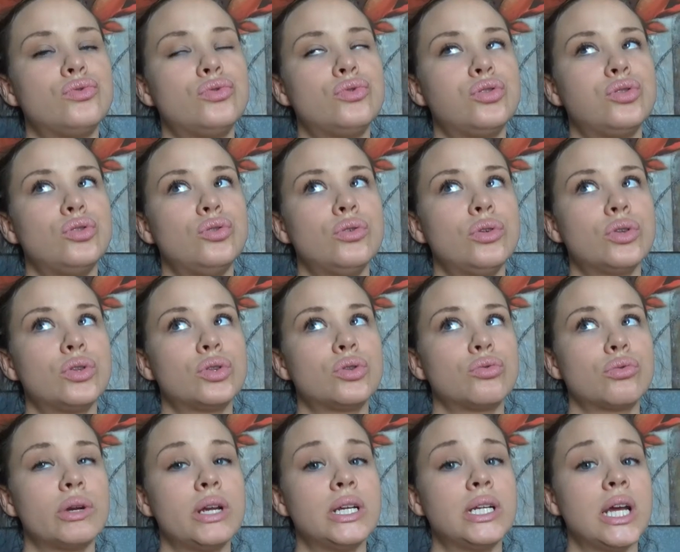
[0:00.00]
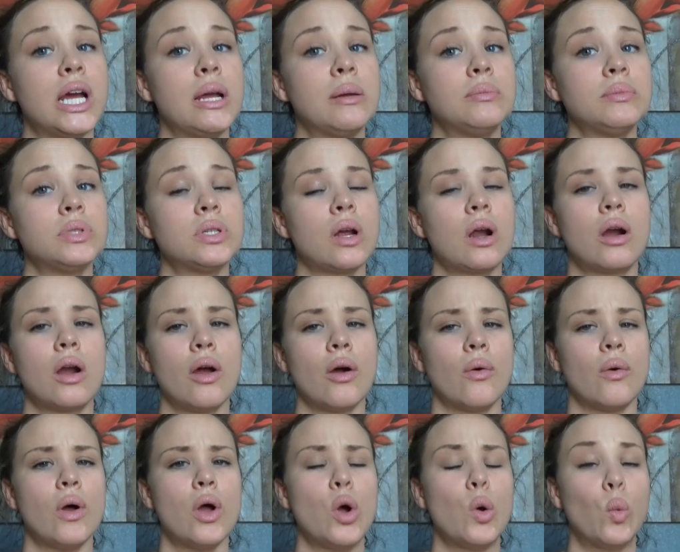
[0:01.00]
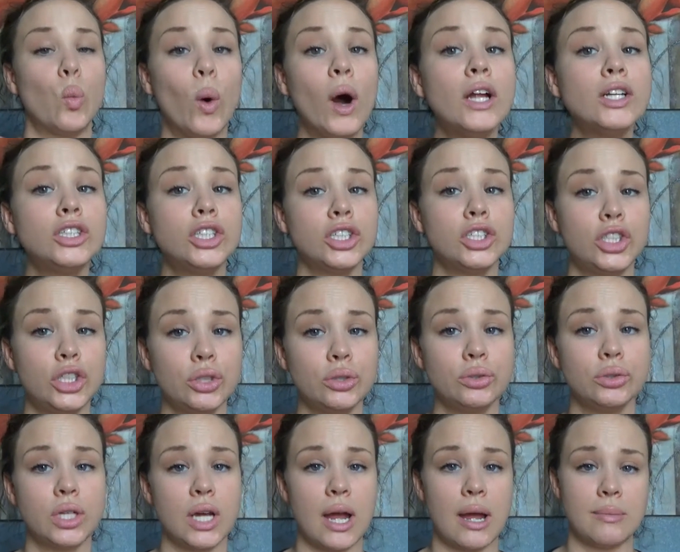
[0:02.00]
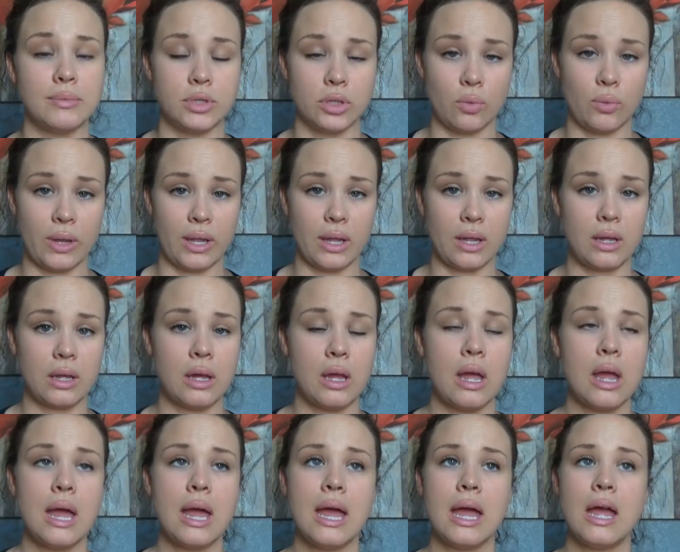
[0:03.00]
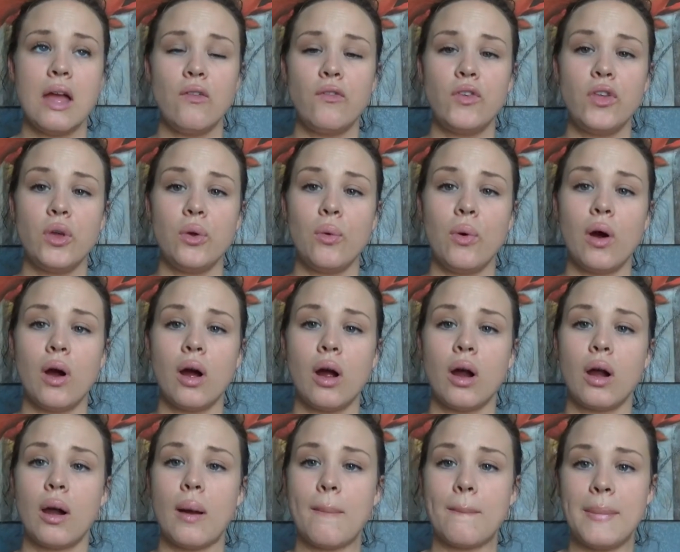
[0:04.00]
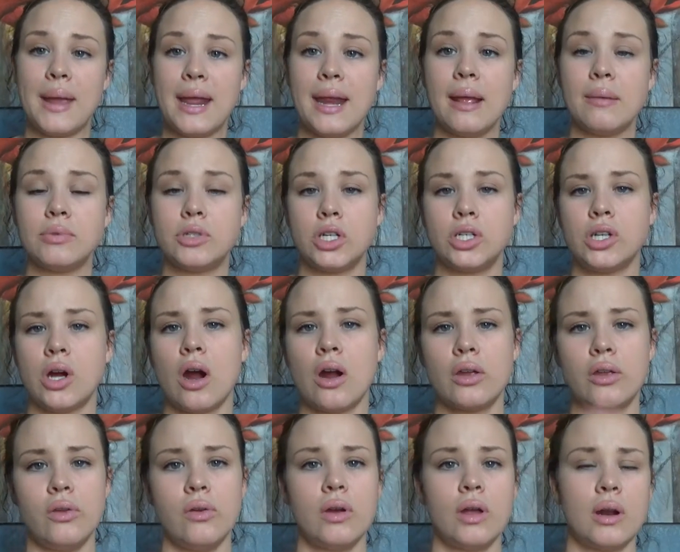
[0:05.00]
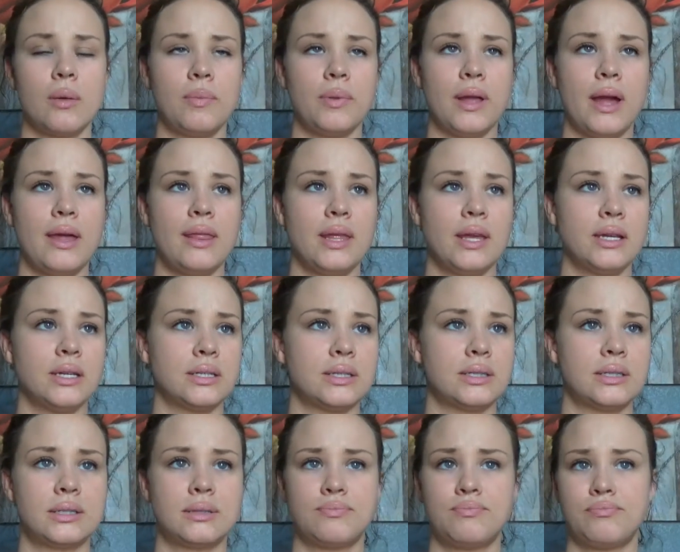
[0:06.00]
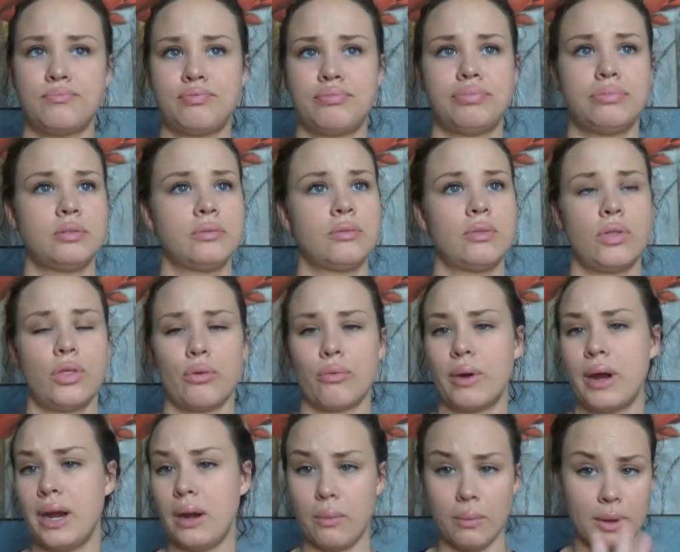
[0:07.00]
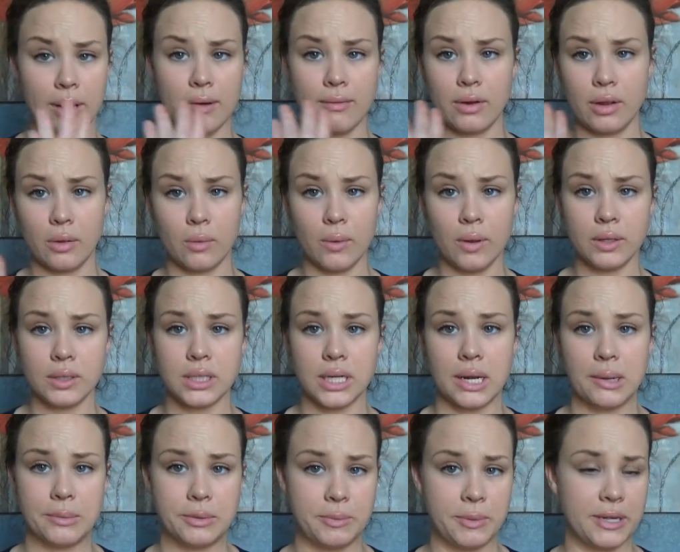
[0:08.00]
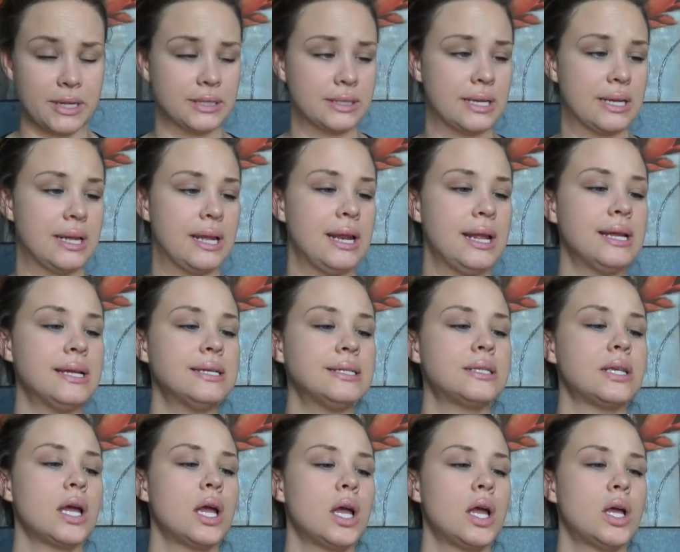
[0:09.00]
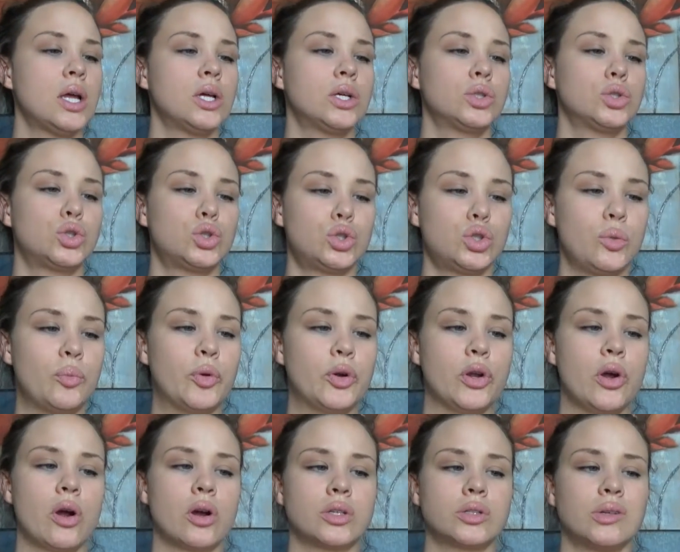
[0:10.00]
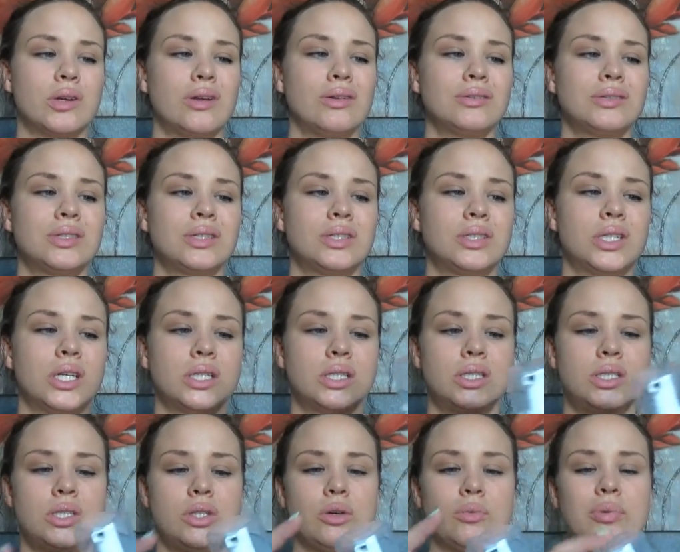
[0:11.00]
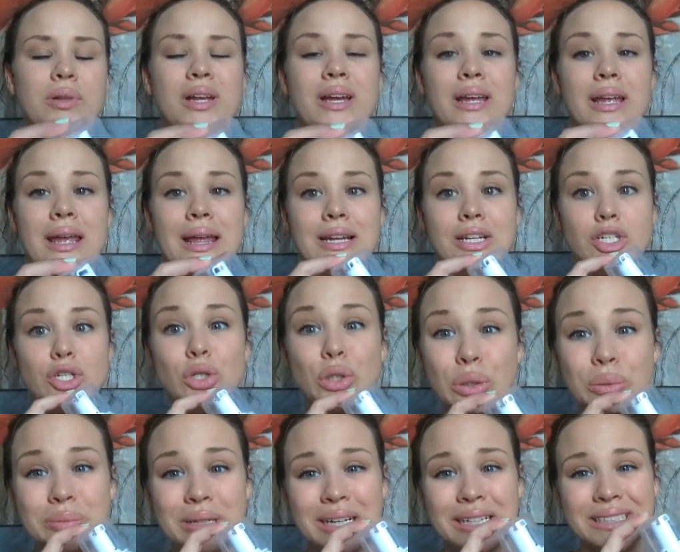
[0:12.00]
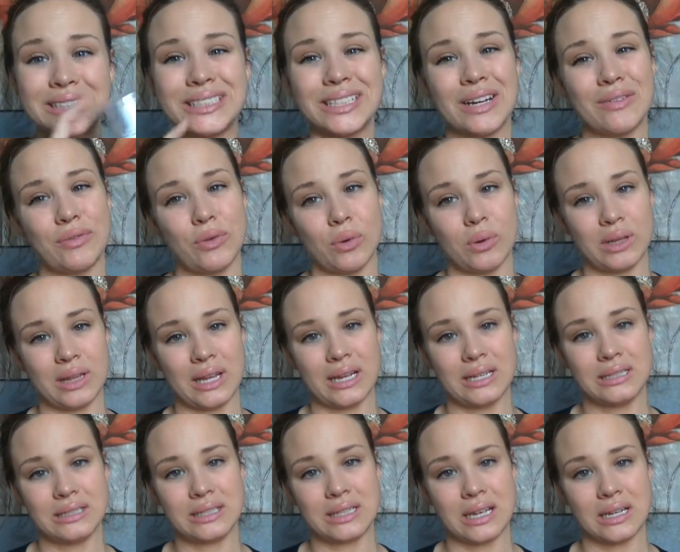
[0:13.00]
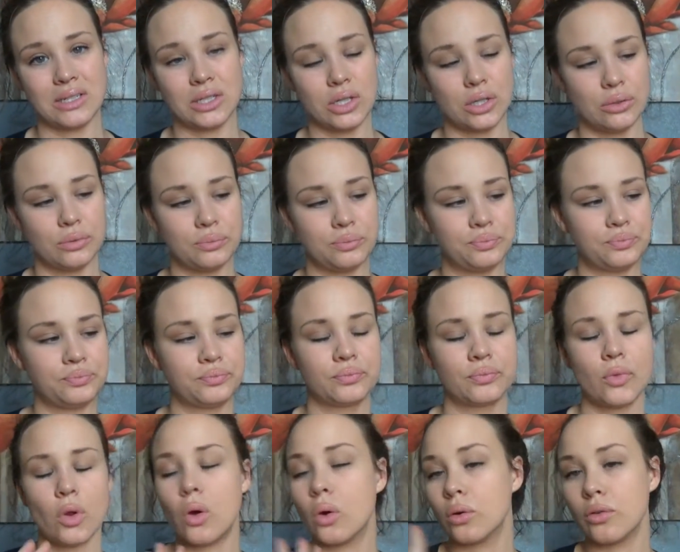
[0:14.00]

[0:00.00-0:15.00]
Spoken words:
1 to 2 times a week. If you are medium to dark, you can apply this 3 to whatever you want times because it is super dark. So I don't suggest you applying it too much if you are light skin tone or